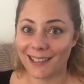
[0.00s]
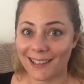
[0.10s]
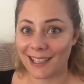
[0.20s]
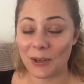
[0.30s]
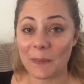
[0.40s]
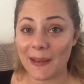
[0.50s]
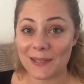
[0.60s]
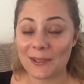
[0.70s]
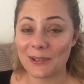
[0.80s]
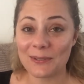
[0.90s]
they're not
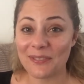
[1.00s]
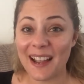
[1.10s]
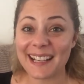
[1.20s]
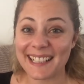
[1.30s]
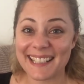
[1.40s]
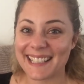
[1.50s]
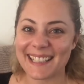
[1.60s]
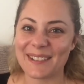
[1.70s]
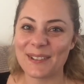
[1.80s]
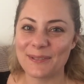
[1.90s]
based on the facts
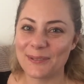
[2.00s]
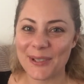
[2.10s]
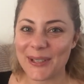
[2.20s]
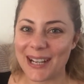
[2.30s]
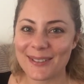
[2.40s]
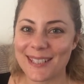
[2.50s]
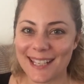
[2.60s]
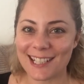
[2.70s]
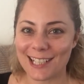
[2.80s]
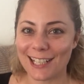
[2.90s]
of what your house is
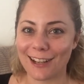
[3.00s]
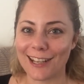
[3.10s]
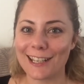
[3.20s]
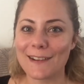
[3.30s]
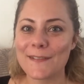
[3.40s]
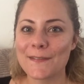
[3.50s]
actually like.